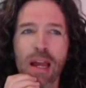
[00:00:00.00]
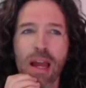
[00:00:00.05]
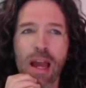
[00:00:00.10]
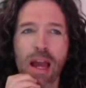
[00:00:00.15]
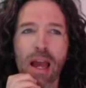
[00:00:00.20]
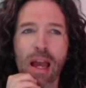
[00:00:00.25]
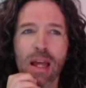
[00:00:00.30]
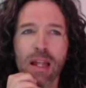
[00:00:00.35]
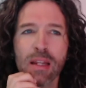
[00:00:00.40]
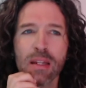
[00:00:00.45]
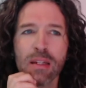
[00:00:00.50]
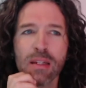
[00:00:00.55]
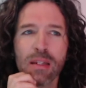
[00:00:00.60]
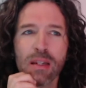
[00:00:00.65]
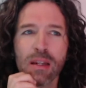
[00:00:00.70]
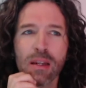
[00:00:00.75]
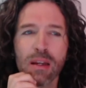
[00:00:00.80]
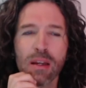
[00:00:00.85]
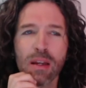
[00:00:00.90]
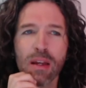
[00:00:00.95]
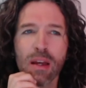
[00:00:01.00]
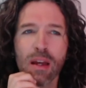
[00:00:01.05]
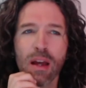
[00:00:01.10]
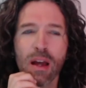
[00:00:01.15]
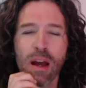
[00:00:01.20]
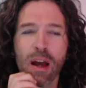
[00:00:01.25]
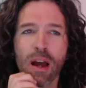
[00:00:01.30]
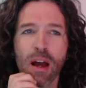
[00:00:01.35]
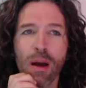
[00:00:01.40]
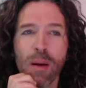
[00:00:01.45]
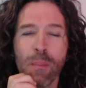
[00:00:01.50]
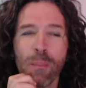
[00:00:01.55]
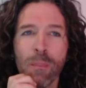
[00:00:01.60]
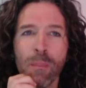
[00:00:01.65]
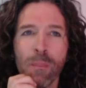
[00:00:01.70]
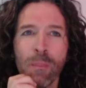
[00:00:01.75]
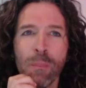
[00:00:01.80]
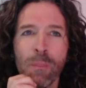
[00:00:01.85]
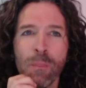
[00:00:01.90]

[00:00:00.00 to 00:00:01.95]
And um,